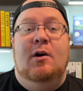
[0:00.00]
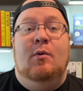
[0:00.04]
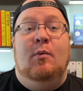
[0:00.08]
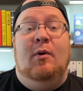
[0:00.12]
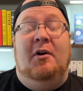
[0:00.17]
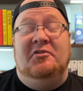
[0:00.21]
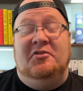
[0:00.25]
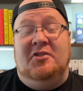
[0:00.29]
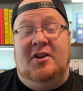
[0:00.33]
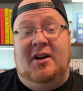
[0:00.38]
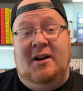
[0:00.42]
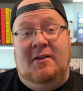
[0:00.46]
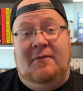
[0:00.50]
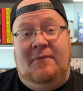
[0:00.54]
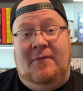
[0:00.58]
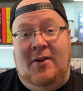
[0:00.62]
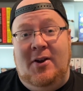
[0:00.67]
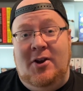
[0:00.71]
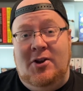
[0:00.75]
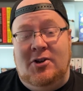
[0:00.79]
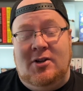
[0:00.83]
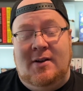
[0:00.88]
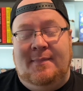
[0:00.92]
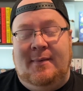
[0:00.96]
while trying to
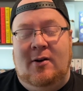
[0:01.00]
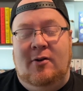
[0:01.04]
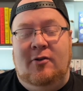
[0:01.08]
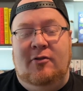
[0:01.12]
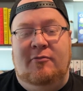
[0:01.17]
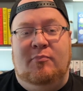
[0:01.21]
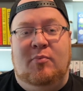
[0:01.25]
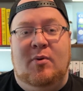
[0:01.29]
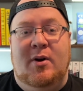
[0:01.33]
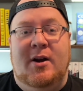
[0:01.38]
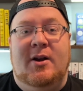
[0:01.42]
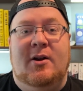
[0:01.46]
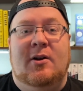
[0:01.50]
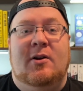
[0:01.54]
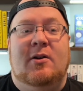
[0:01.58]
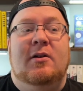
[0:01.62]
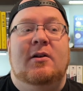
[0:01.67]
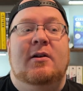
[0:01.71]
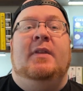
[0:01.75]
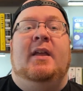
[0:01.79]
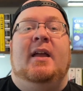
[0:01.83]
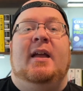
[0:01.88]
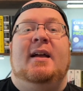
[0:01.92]
finish up Oathbringer,